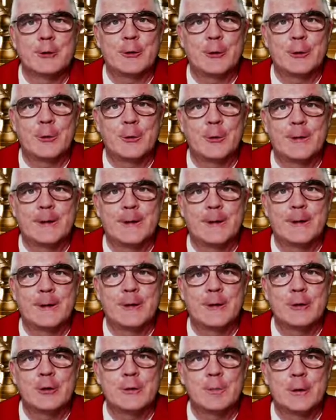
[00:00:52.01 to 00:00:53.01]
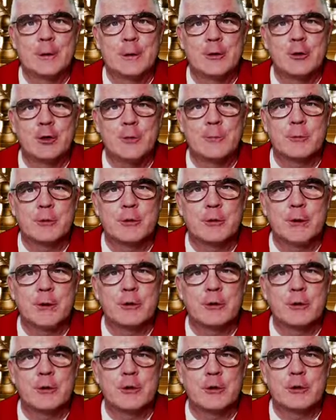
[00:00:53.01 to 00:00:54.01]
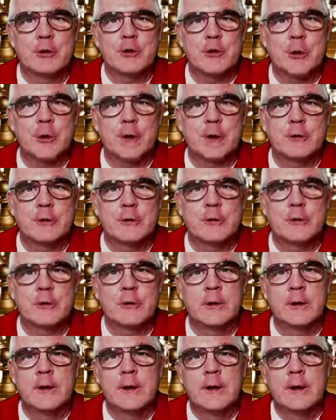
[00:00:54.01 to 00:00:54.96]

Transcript: to King's Bishop Teaches Chess.